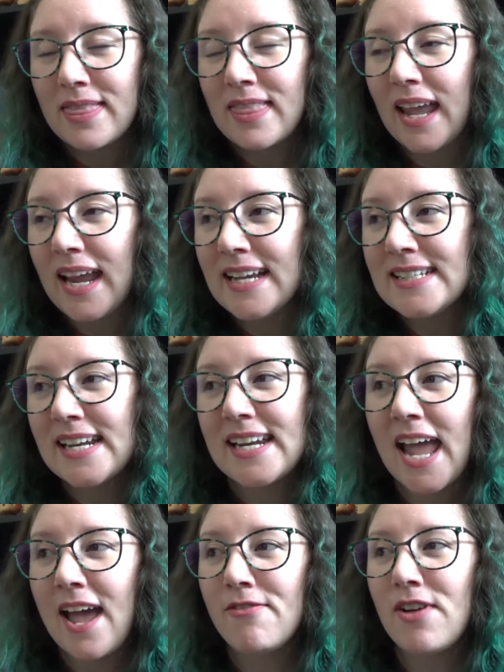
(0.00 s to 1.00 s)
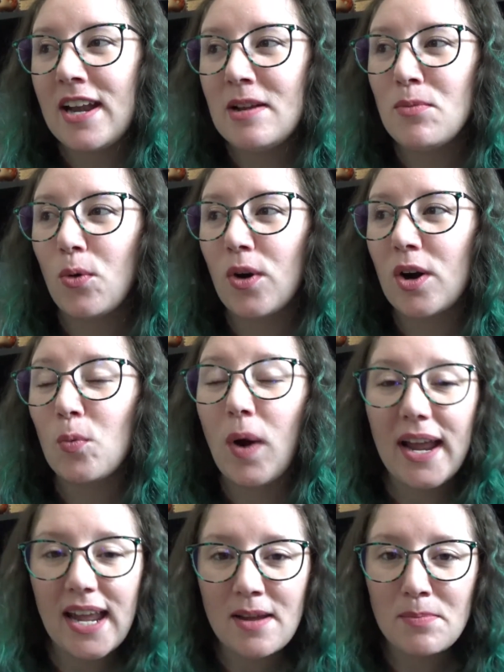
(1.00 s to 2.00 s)
They didn't have any more
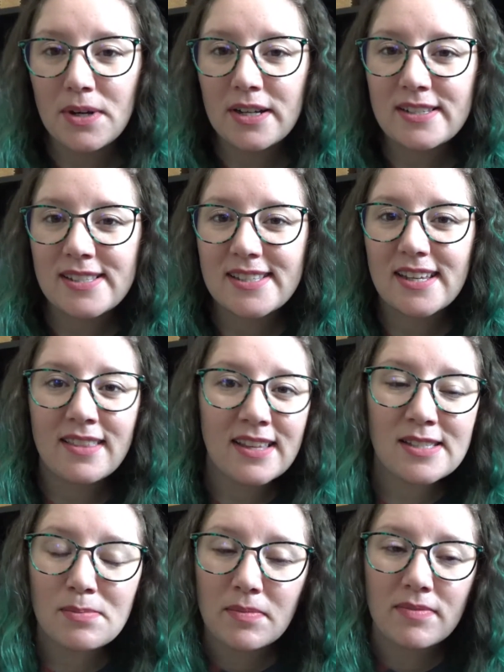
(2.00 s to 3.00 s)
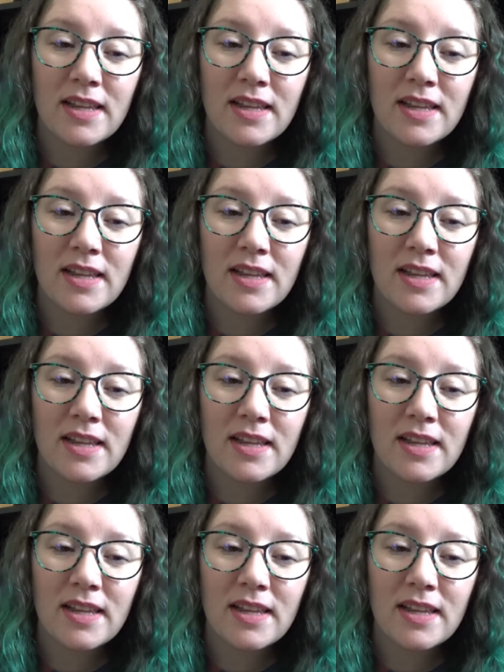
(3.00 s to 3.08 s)
YA books this.